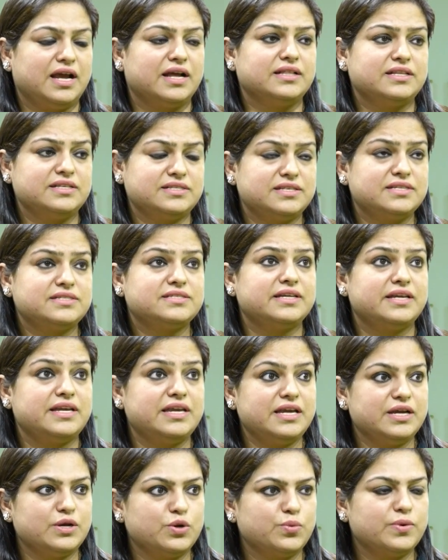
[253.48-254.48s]
Yeah, this is
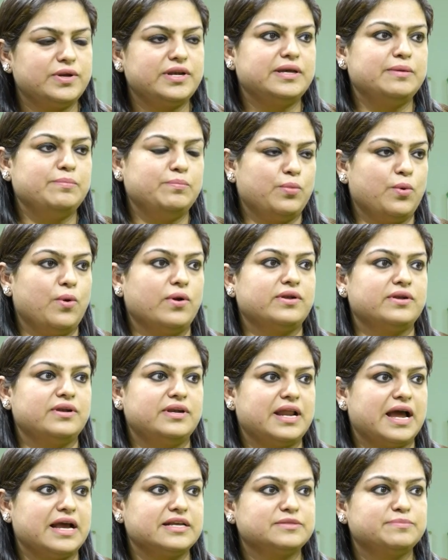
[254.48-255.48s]
equally
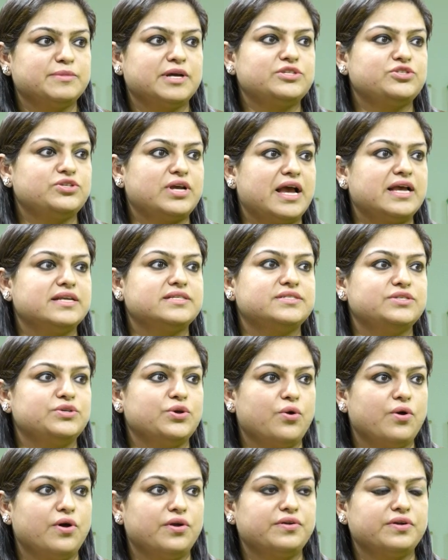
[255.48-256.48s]
important as much as
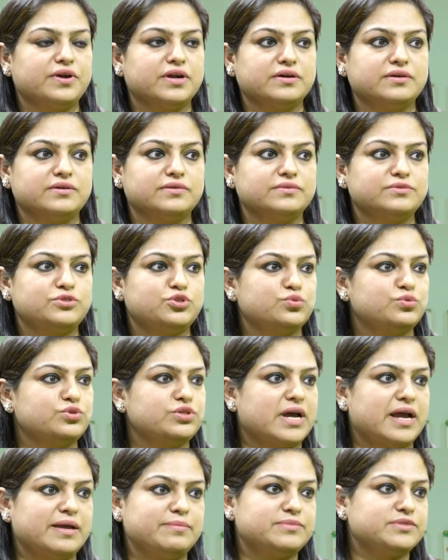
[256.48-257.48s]
your
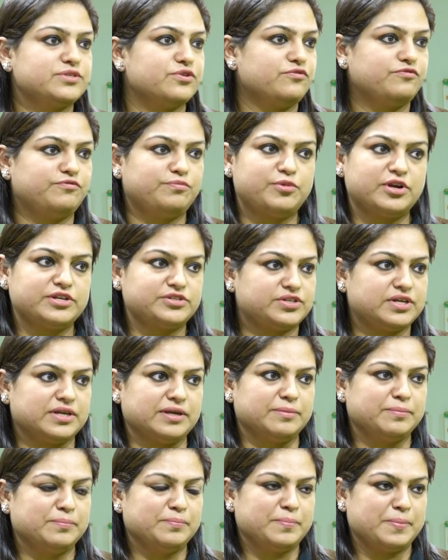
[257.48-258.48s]
2 times of brushing.